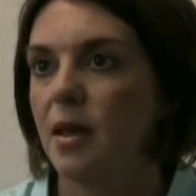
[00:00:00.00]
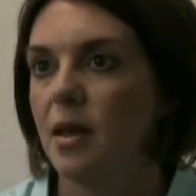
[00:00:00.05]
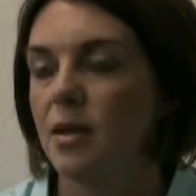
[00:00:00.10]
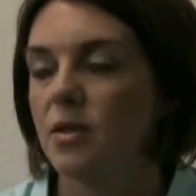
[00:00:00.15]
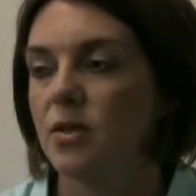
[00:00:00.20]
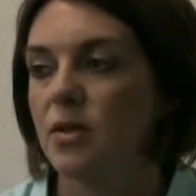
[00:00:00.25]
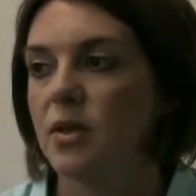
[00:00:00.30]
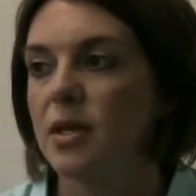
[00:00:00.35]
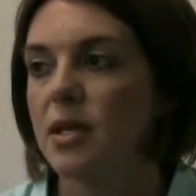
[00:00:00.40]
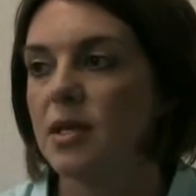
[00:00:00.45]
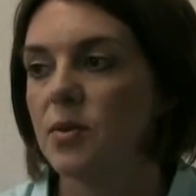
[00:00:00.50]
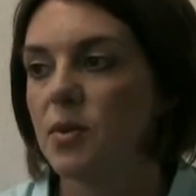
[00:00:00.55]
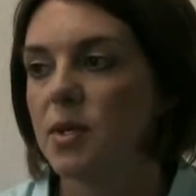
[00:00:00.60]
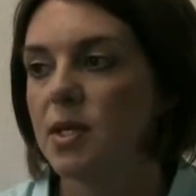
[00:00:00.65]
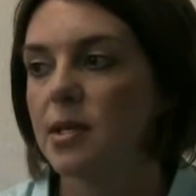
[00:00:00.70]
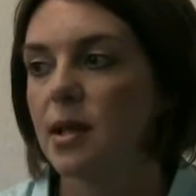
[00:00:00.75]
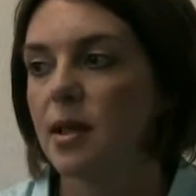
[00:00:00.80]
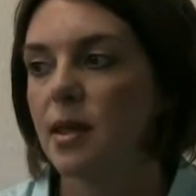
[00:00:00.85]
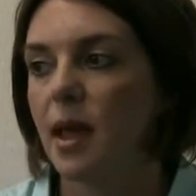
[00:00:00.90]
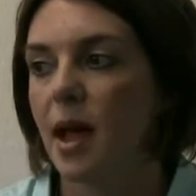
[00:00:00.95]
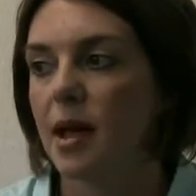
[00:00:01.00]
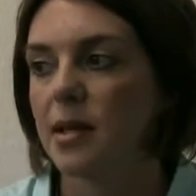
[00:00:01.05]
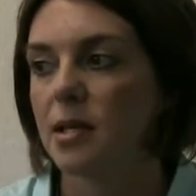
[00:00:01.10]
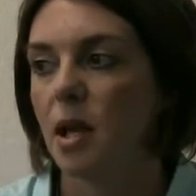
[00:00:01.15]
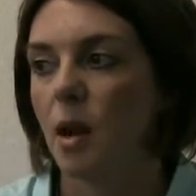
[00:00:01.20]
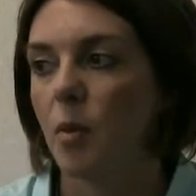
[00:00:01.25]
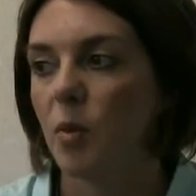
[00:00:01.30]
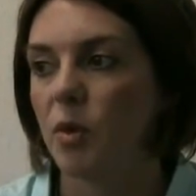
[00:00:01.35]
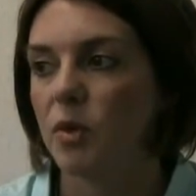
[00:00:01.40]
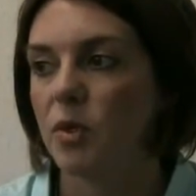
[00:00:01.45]
So this was the last
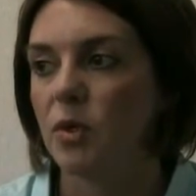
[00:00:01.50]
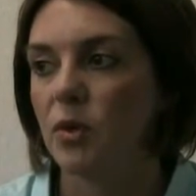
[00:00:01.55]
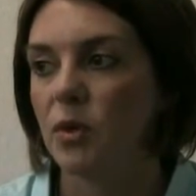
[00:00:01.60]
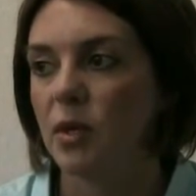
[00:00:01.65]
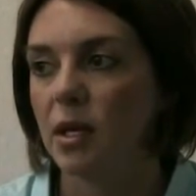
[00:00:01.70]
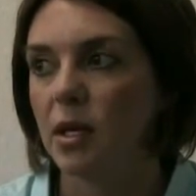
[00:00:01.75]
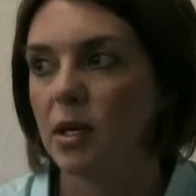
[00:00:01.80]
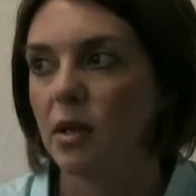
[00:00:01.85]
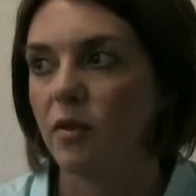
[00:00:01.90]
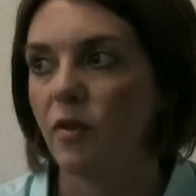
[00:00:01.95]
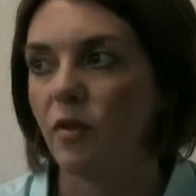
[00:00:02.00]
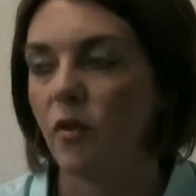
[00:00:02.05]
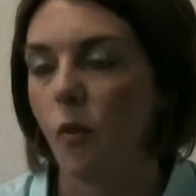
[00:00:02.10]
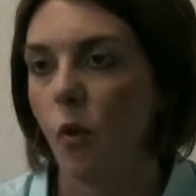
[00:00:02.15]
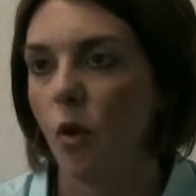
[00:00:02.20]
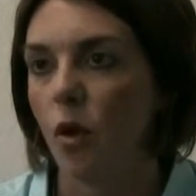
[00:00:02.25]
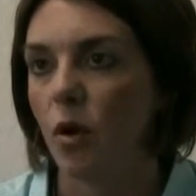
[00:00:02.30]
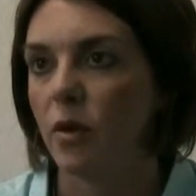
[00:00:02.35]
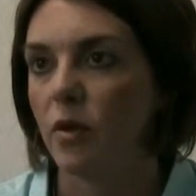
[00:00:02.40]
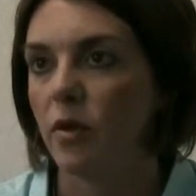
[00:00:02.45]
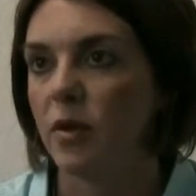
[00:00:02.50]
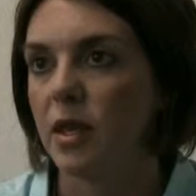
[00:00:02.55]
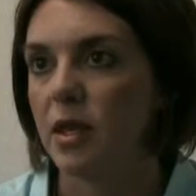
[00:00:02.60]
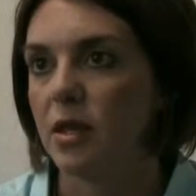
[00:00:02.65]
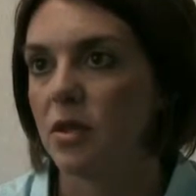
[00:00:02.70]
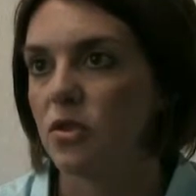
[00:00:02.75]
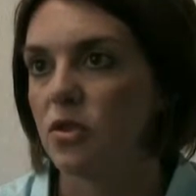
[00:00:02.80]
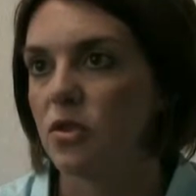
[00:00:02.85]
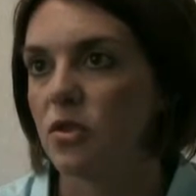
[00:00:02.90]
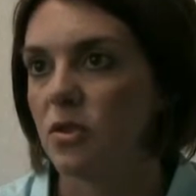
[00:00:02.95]
opportunity for the
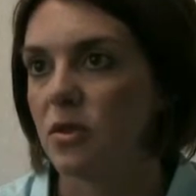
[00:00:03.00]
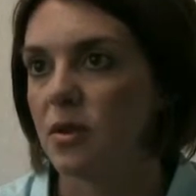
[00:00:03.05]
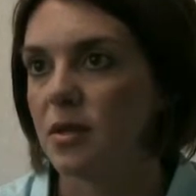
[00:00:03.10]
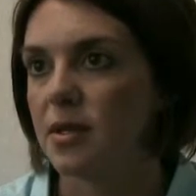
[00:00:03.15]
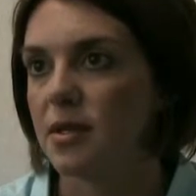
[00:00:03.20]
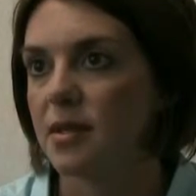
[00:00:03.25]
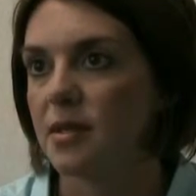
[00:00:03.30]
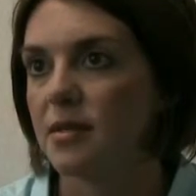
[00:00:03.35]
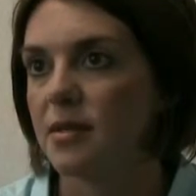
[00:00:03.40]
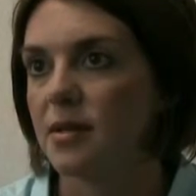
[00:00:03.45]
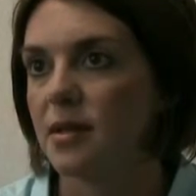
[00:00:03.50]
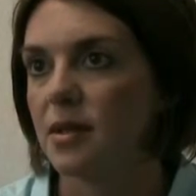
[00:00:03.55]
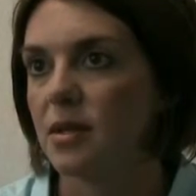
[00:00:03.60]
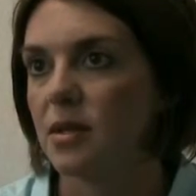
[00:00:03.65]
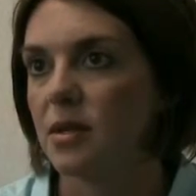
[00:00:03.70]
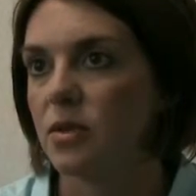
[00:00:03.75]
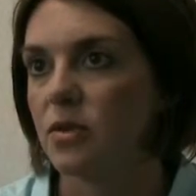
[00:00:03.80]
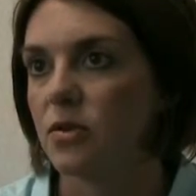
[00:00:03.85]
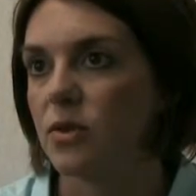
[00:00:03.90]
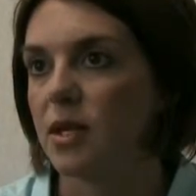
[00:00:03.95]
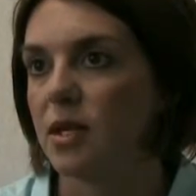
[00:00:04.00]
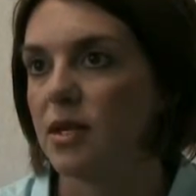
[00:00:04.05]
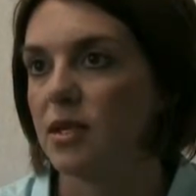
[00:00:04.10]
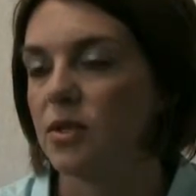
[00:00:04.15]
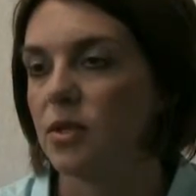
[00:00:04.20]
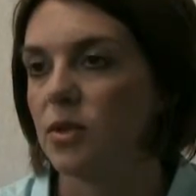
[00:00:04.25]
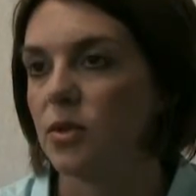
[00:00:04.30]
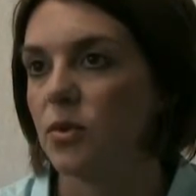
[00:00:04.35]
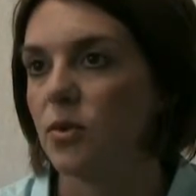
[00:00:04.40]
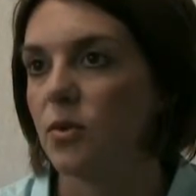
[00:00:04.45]
insurance industry
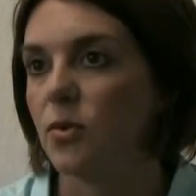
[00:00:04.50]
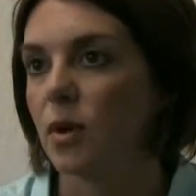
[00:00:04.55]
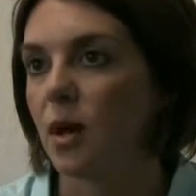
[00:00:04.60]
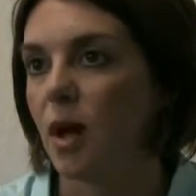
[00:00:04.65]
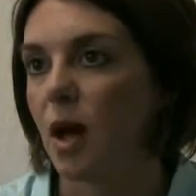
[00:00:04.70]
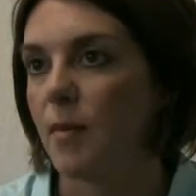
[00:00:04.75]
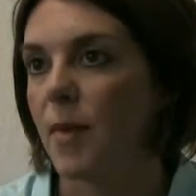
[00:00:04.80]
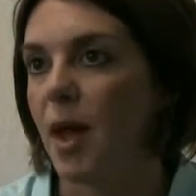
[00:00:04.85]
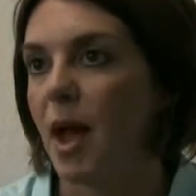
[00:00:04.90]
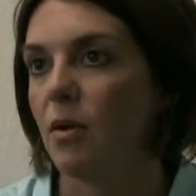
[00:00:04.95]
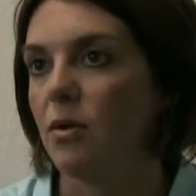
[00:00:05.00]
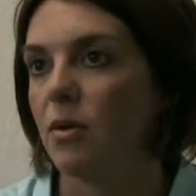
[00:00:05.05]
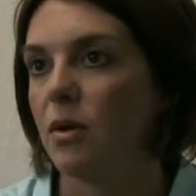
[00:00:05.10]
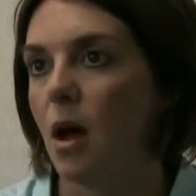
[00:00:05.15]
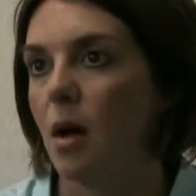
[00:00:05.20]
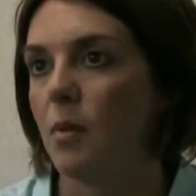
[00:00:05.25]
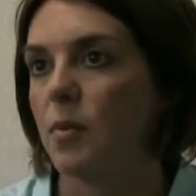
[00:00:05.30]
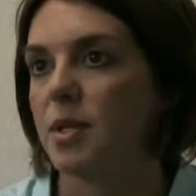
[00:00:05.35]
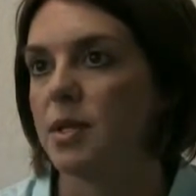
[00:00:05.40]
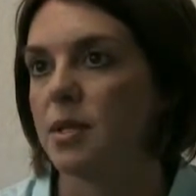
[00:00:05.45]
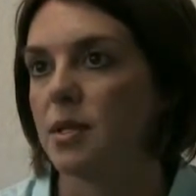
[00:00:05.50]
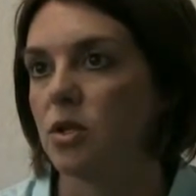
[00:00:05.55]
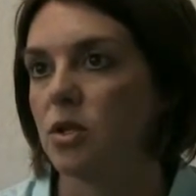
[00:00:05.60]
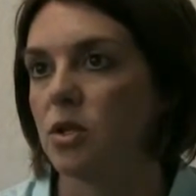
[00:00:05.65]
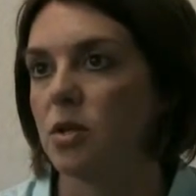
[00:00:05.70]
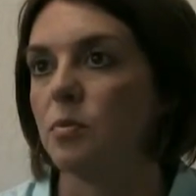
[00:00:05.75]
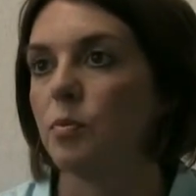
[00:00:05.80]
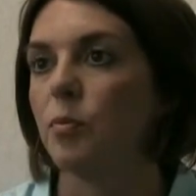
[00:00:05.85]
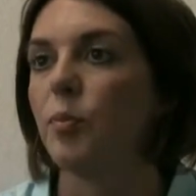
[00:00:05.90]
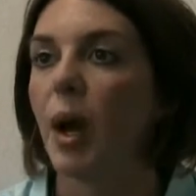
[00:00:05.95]
to come out in
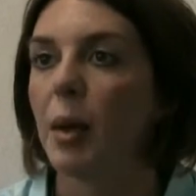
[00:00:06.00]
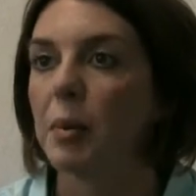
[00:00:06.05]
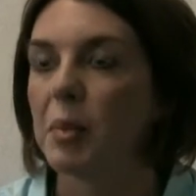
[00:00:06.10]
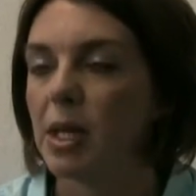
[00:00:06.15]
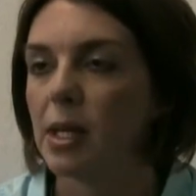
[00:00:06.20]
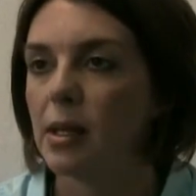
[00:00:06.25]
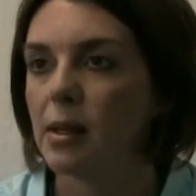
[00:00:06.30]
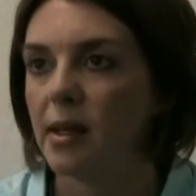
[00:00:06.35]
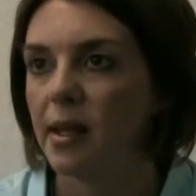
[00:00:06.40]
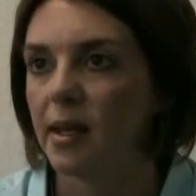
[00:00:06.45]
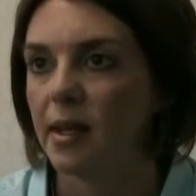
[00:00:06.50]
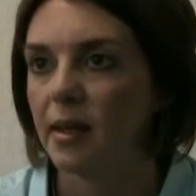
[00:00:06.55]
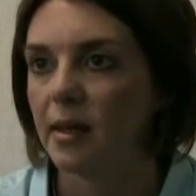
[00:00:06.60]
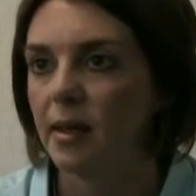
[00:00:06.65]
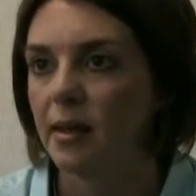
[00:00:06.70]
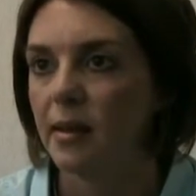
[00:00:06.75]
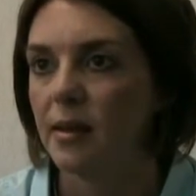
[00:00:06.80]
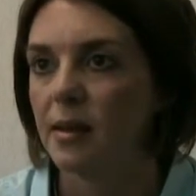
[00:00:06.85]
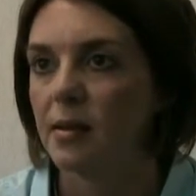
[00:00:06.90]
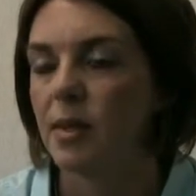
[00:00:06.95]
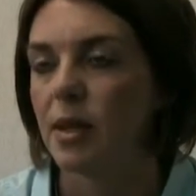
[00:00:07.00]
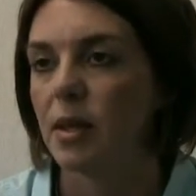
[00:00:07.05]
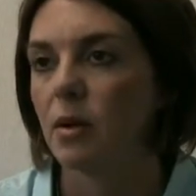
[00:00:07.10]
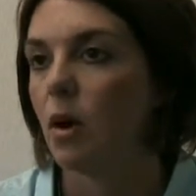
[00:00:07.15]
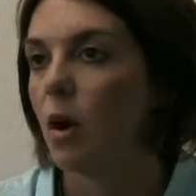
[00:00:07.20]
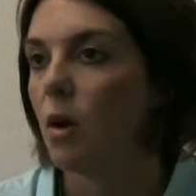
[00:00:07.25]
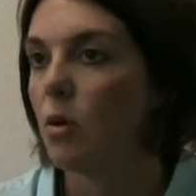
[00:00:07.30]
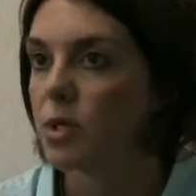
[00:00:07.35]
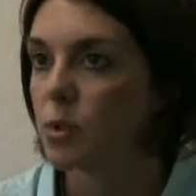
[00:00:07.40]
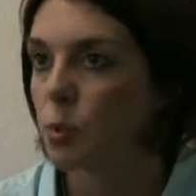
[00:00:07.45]
opposition publicly. And they're
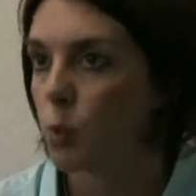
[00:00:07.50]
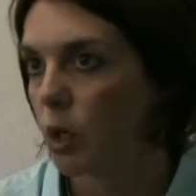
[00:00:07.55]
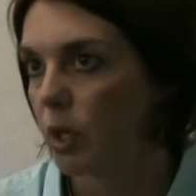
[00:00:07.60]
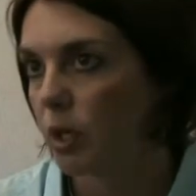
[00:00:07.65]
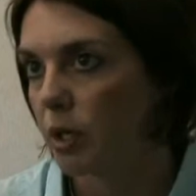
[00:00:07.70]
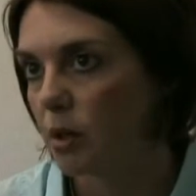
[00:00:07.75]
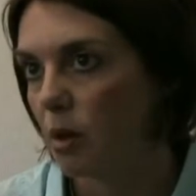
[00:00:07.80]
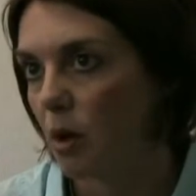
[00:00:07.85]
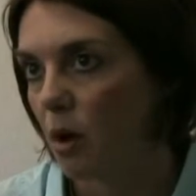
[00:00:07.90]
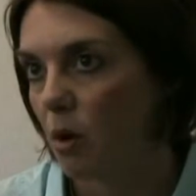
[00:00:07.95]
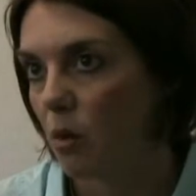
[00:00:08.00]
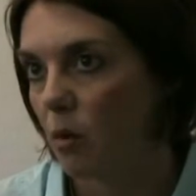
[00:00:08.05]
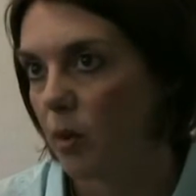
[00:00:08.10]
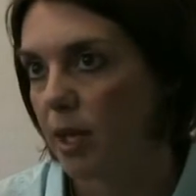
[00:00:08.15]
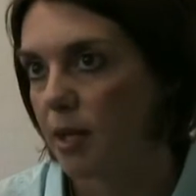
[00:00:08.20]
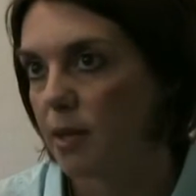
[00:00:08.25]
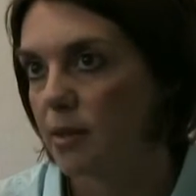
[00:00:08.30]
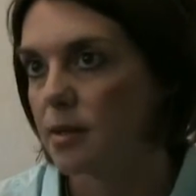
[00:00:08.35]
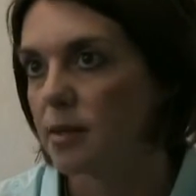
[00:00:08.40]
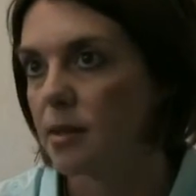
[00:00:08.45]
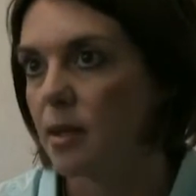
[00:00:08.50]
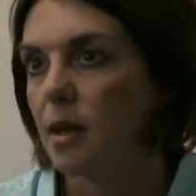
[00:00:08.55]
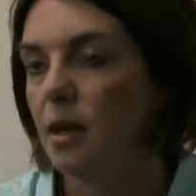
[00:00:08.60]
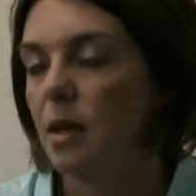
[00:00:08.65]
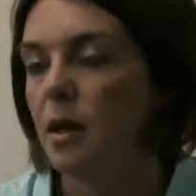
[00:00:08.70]
always working the hallways.